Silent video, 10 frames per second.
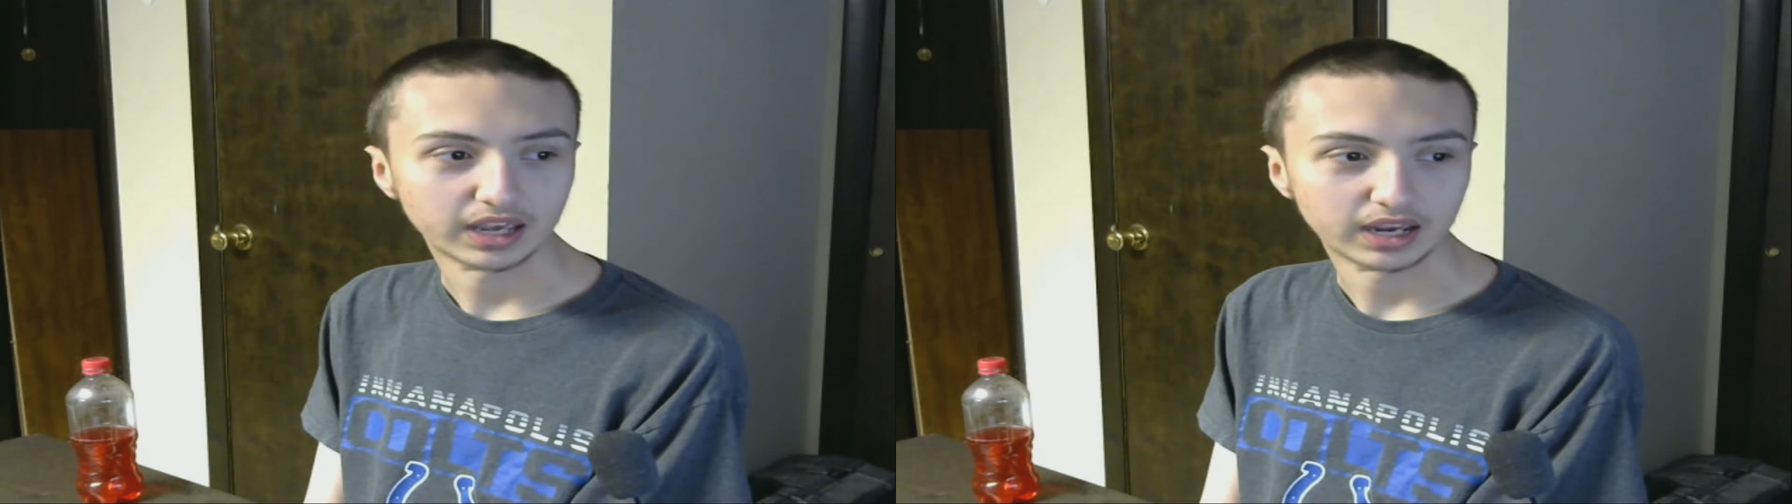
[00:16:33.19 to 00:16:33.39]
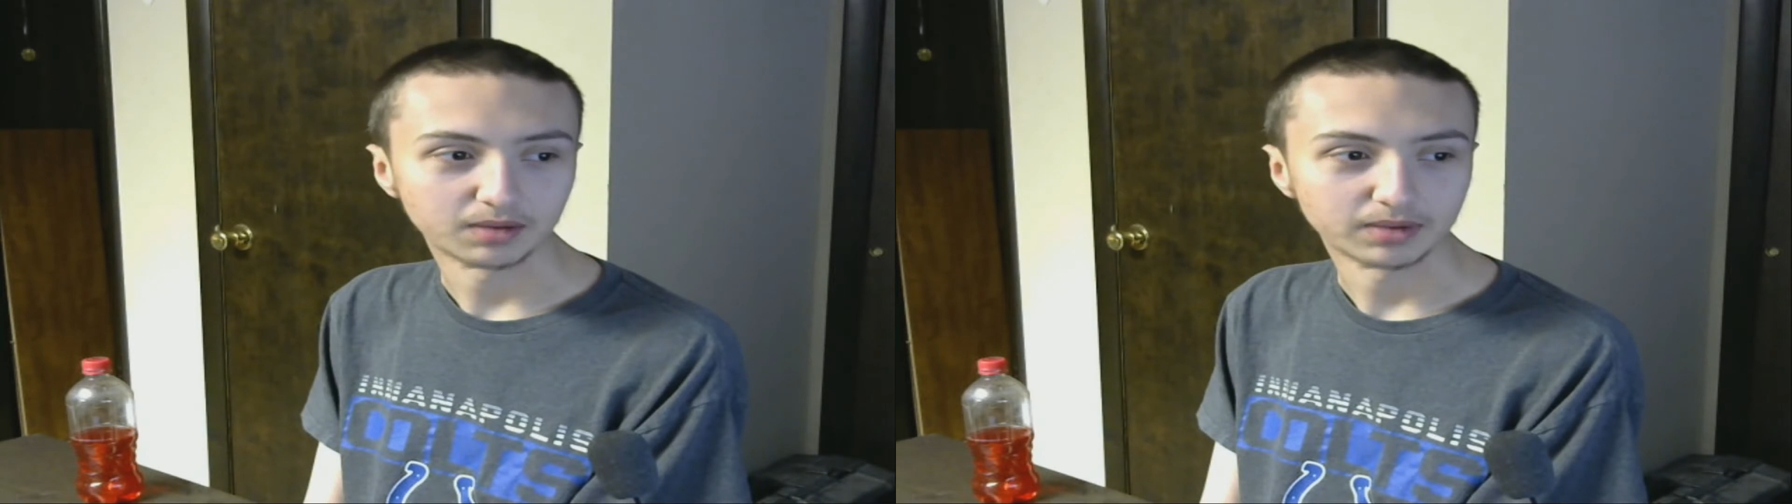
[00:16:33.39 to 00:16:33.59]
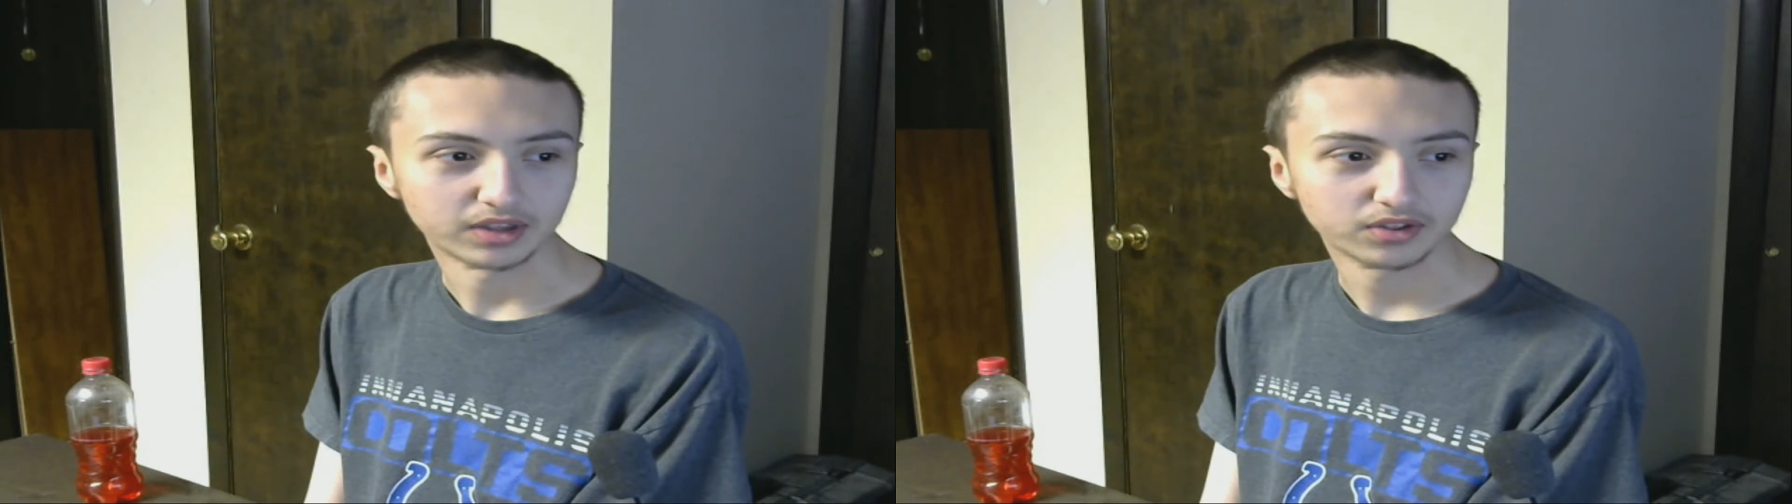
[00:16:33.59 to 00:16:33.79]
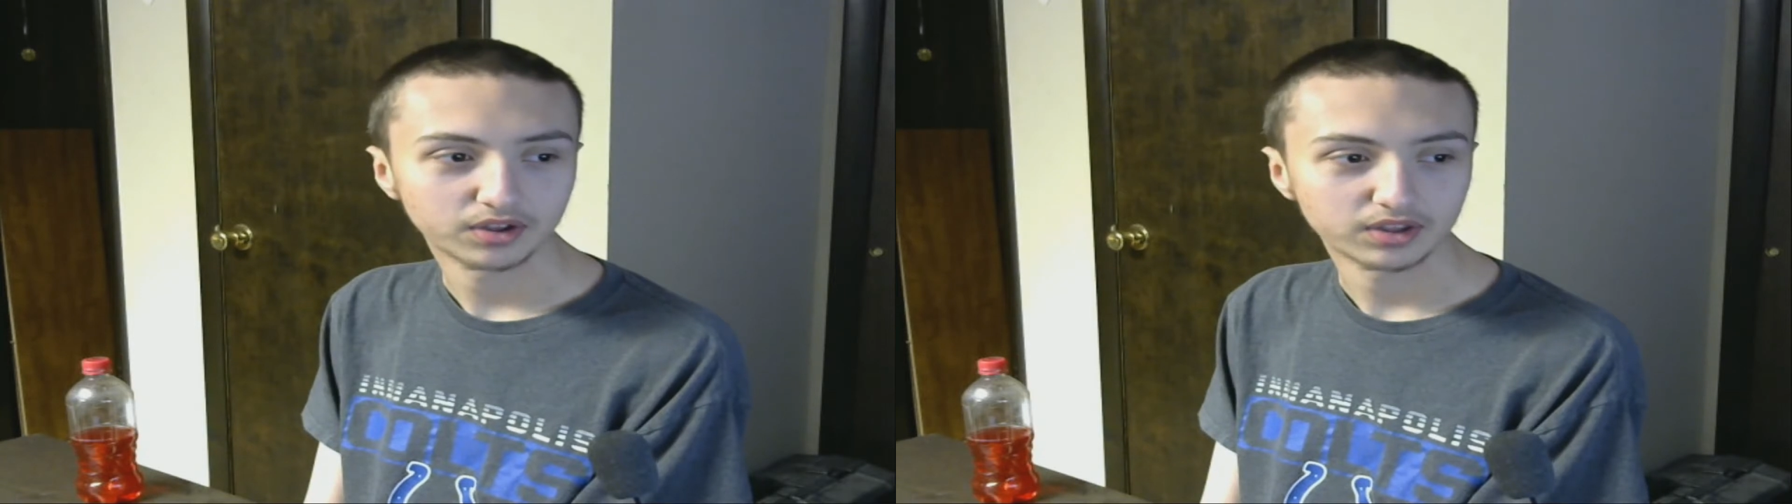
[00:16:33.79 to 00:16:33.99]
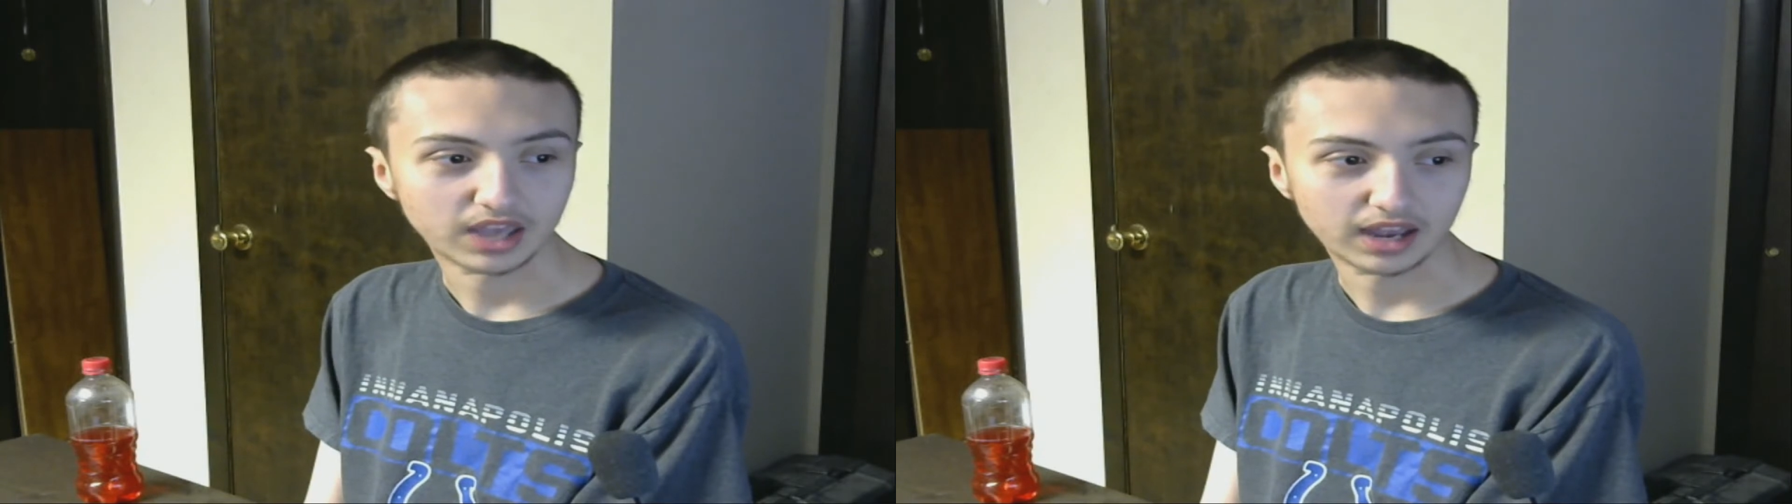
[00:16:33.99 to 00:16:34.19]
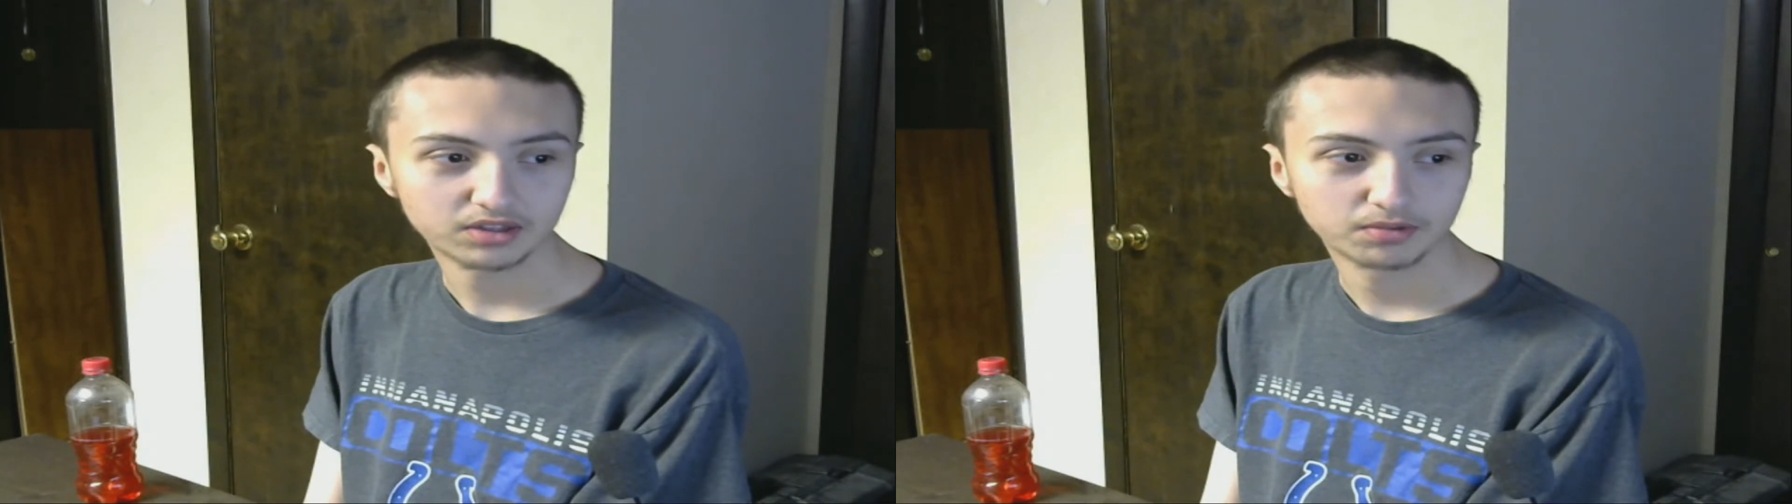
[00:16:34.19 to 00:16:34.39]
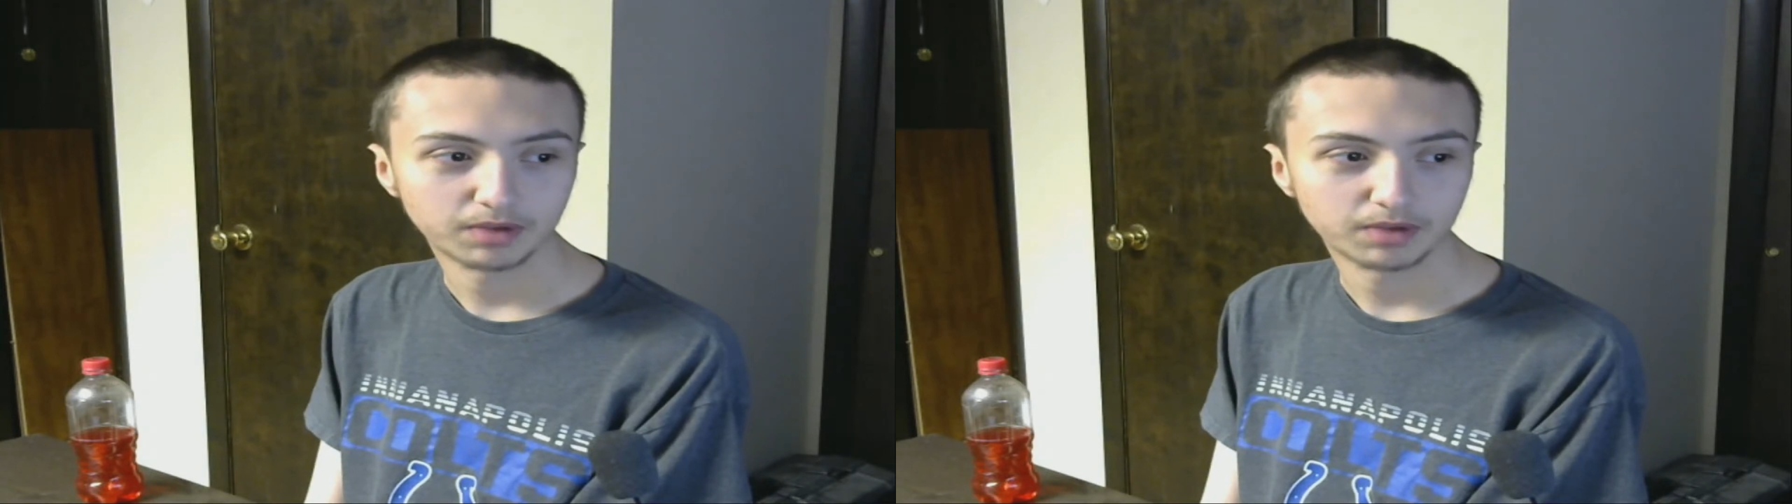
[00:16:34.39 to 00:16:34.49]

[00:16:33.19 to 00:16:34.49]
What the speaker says: animes yet,